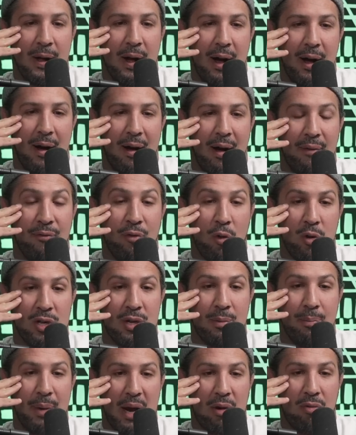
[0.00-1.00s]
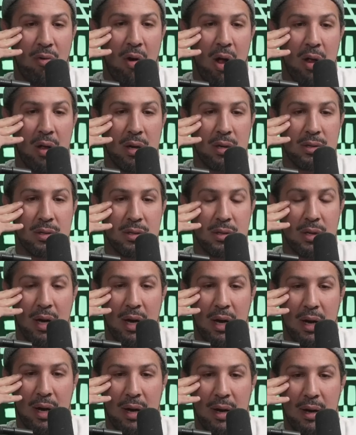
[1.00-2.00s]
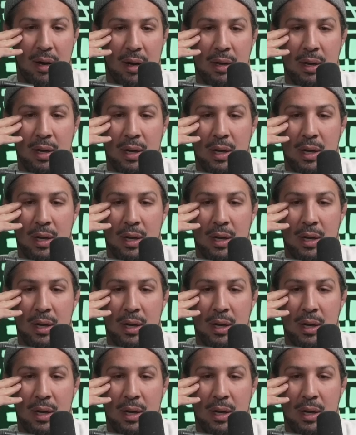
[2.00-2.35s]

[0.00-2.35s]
Uh, on 14, Bec Rawlings uh,